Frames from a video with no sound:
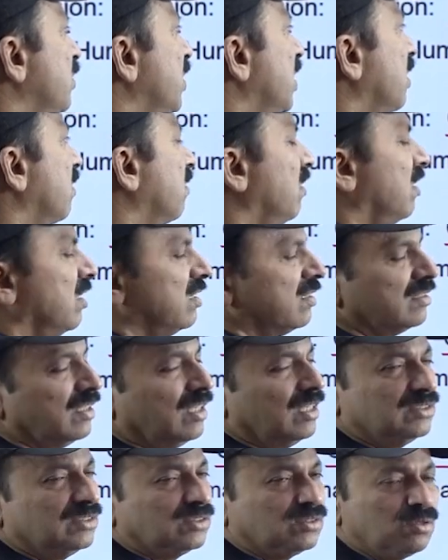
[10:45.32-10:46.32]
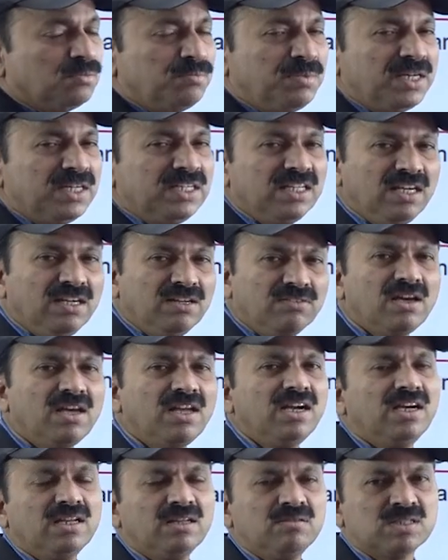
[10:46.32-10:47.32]
we are calling. So but
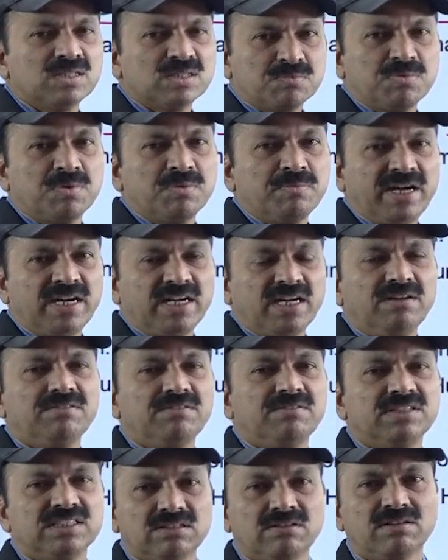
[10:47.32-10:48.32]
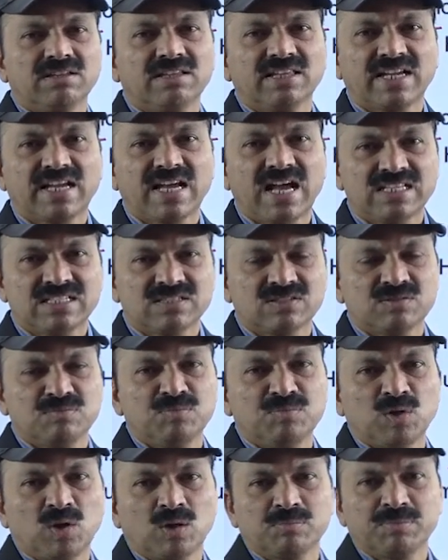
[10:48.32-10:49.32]
equality must be maintained whichever the caste
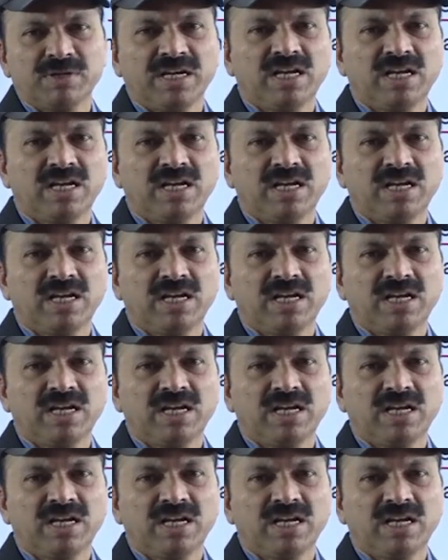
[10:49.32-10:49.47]
belong,